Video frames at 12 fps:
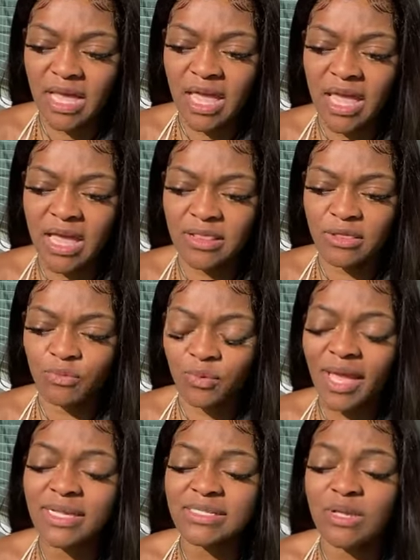And the
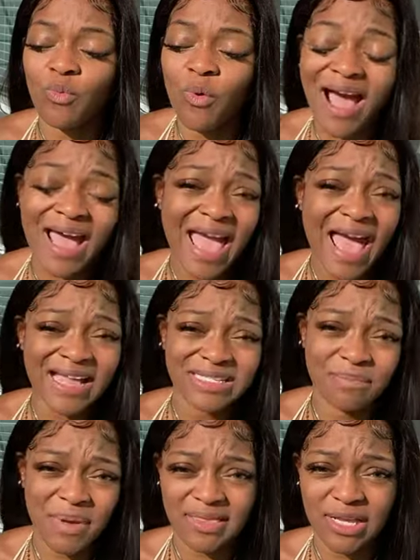reason why I had
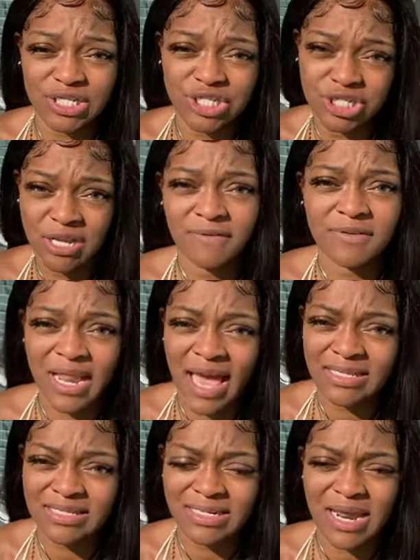to make that shift
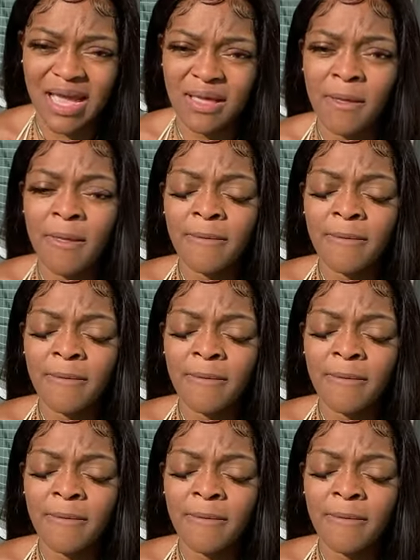last night,